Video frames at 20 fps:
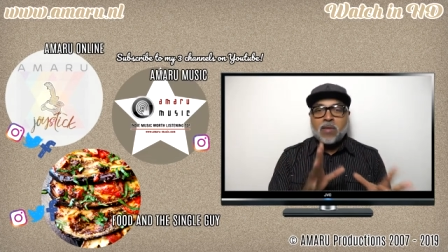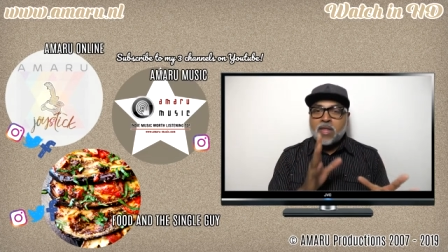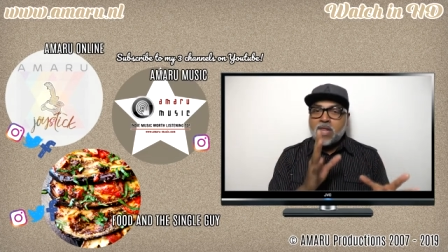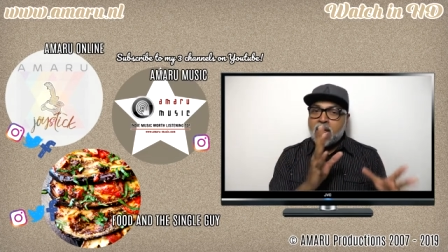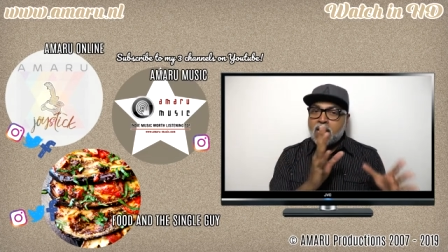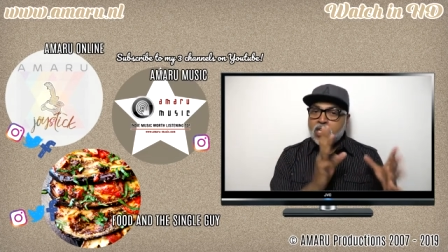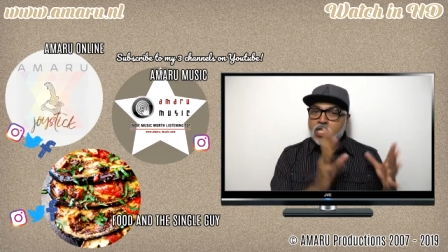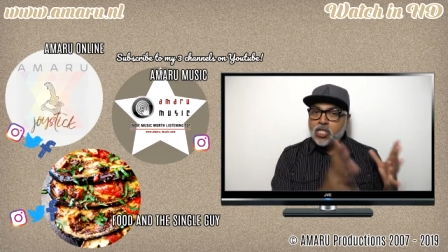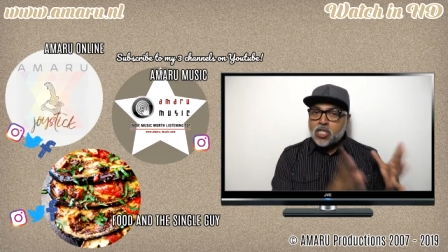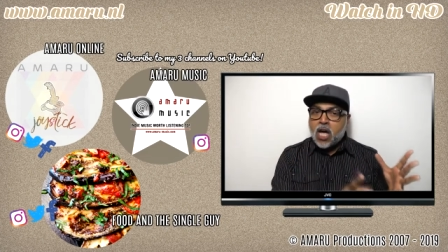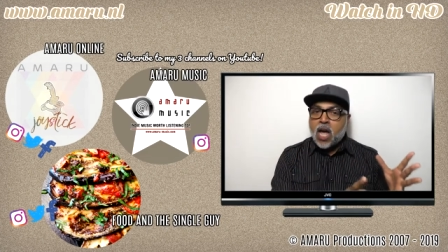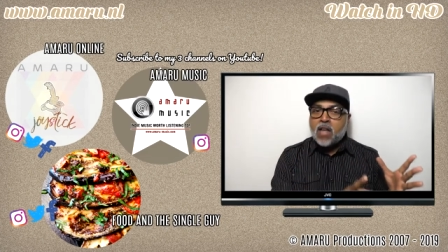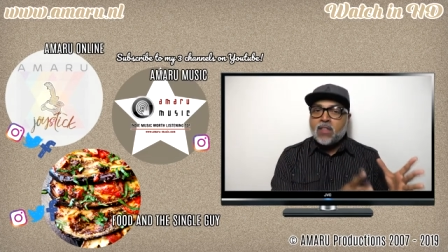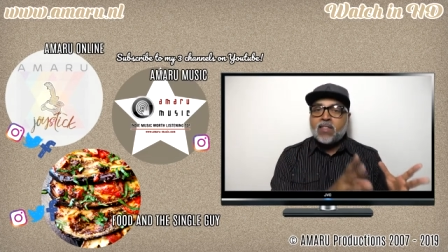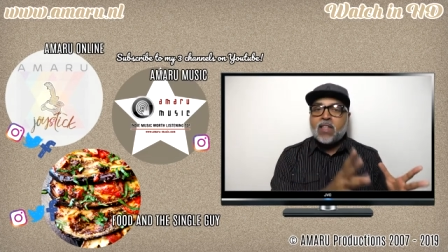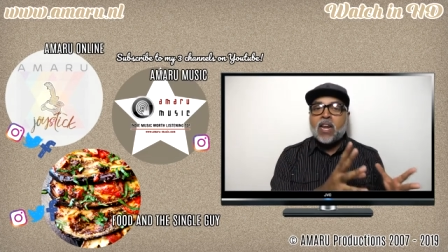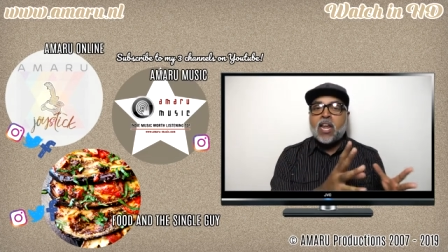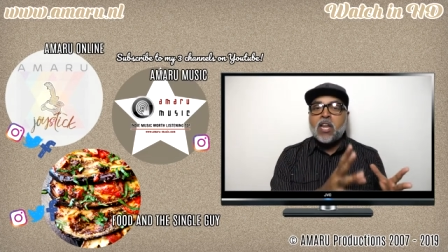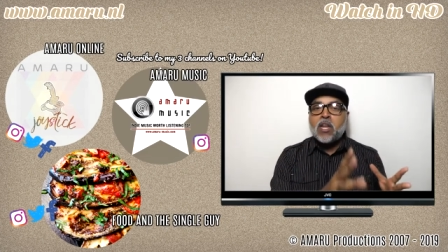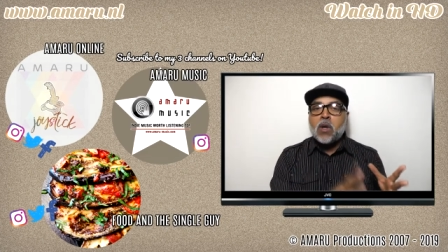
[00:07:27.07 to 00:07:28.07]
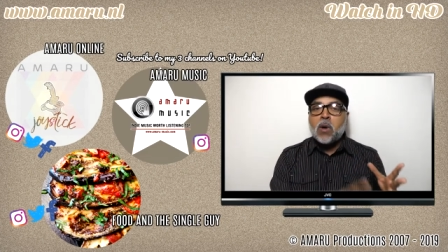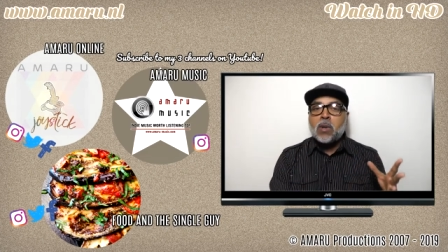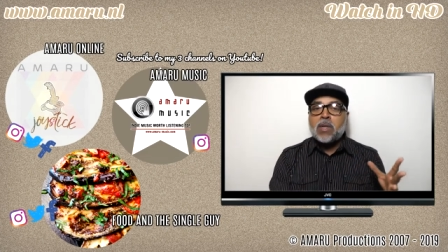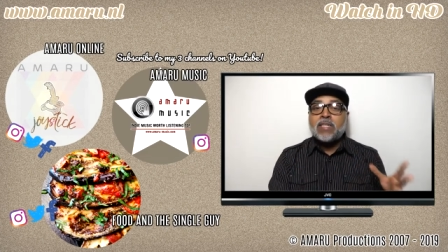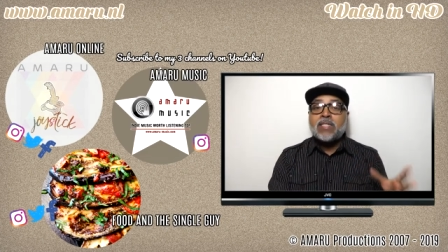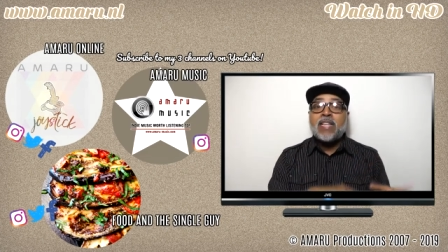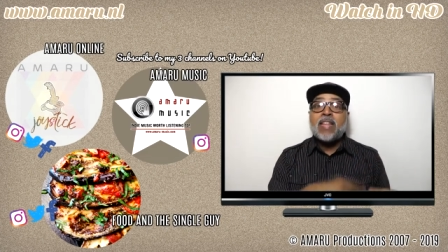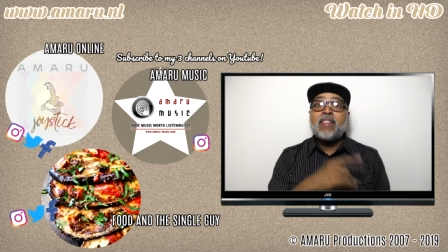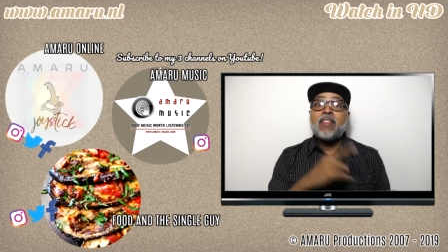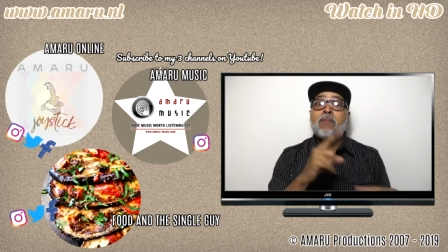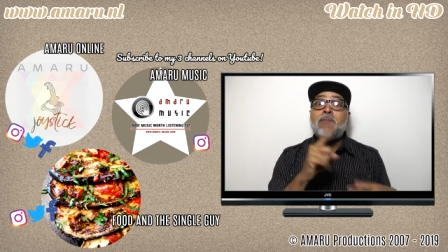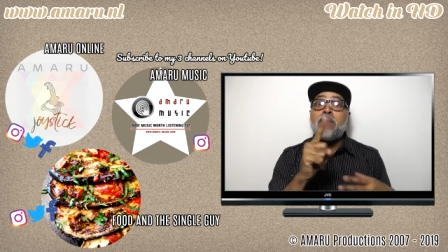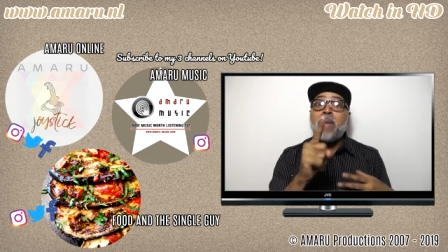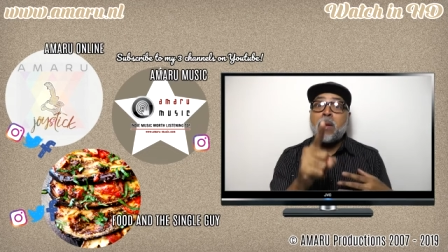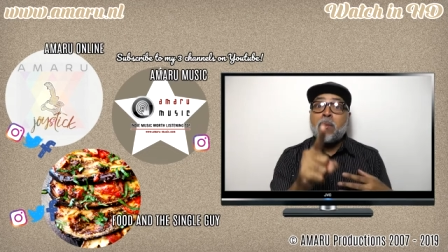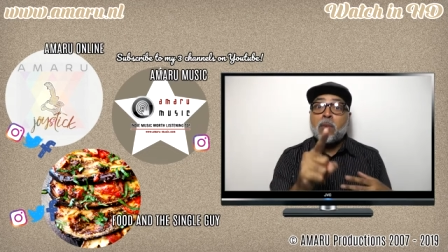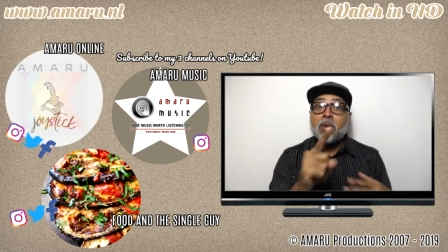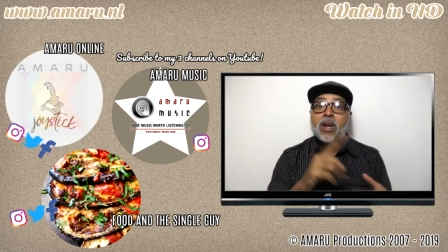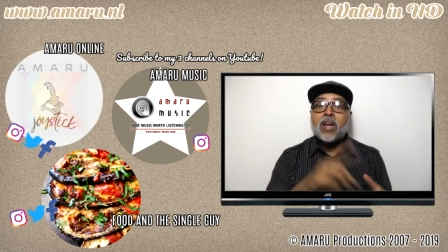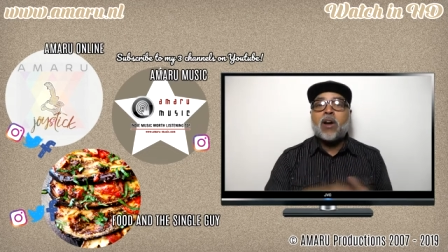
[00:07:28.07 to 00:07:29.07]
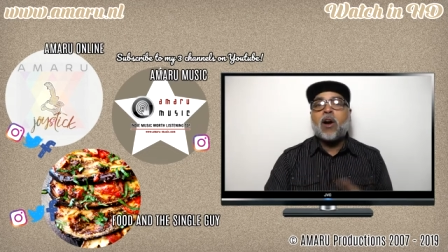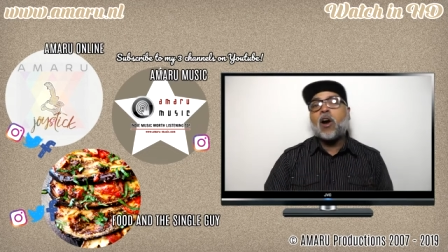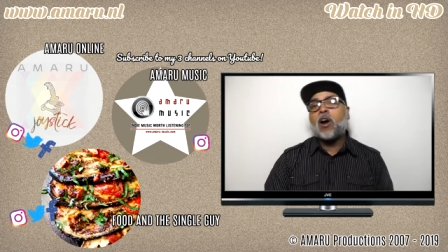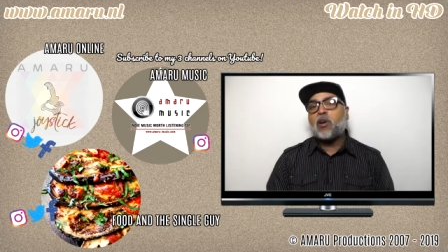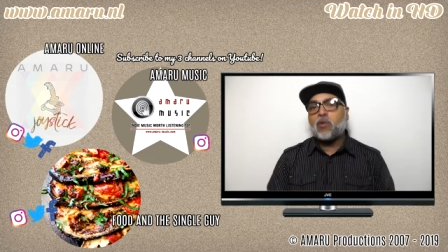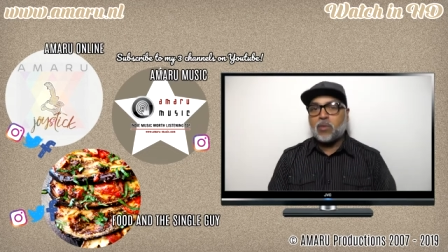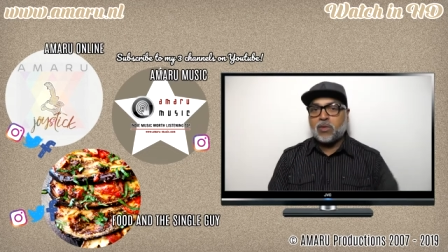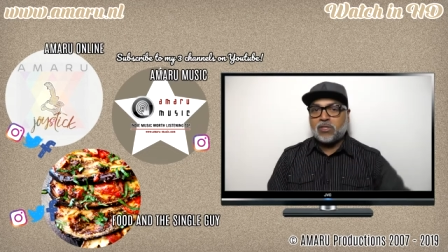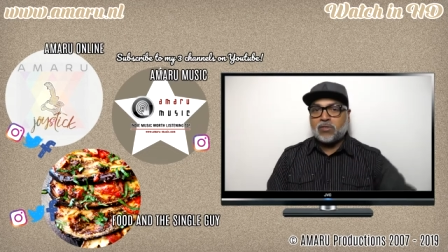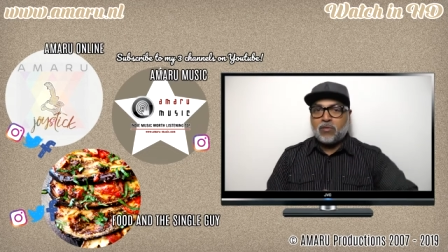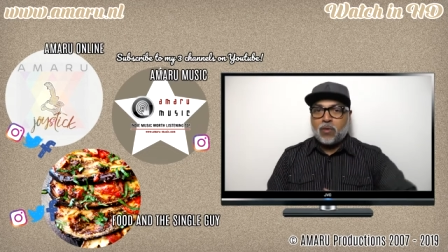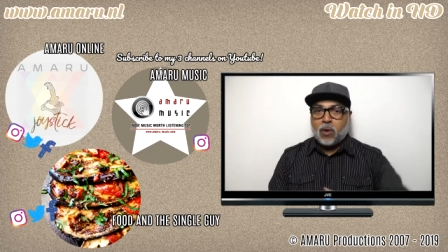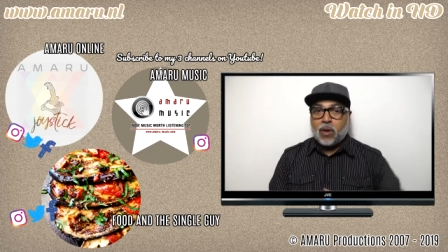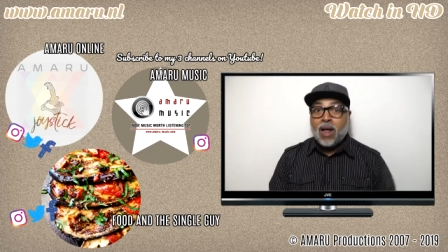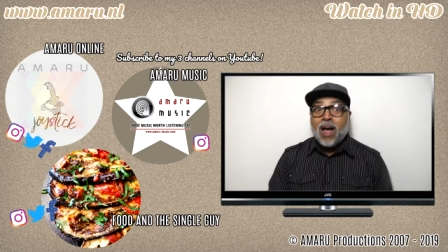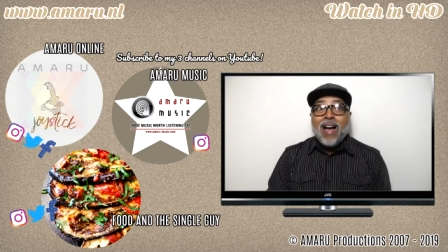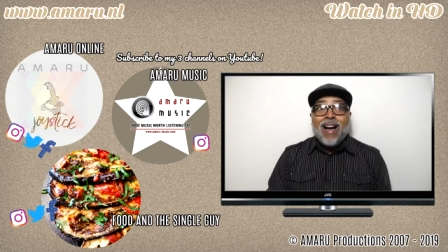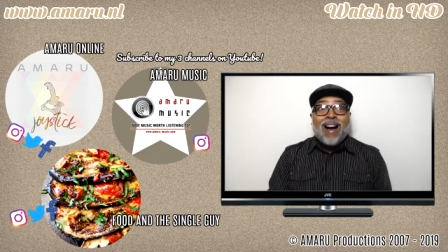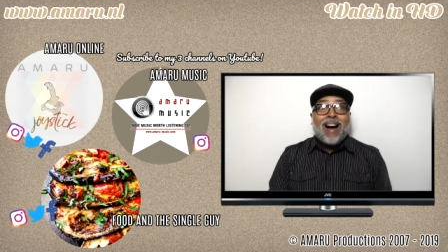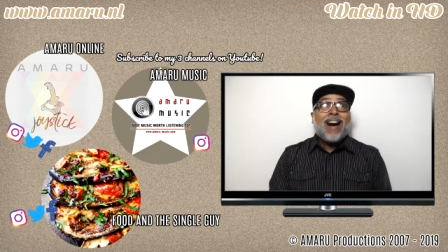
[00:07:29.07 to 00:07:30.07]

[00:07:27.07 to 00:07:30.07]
the next shot that I noticed that the memory card was full.